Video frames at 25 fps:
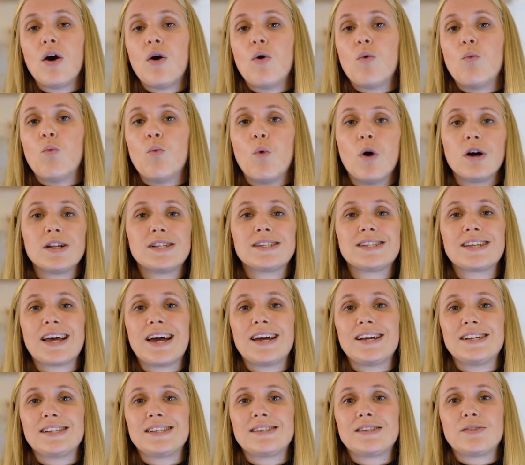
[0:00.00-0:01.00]
One
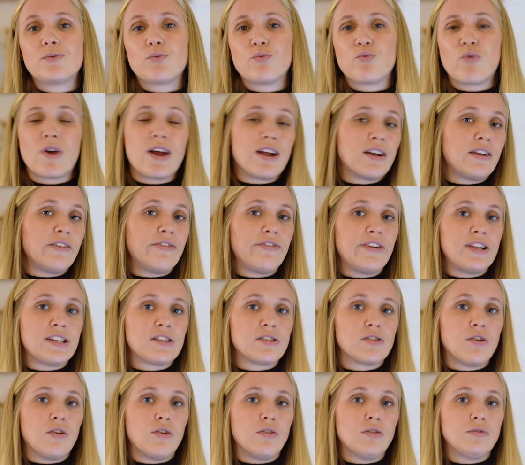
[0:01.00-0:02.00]
size rarely fits
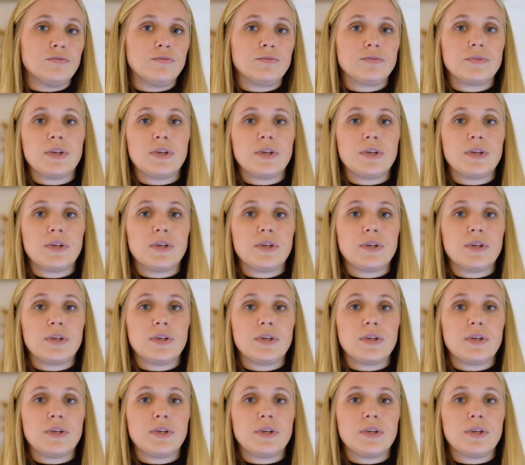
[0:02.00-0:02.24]
all.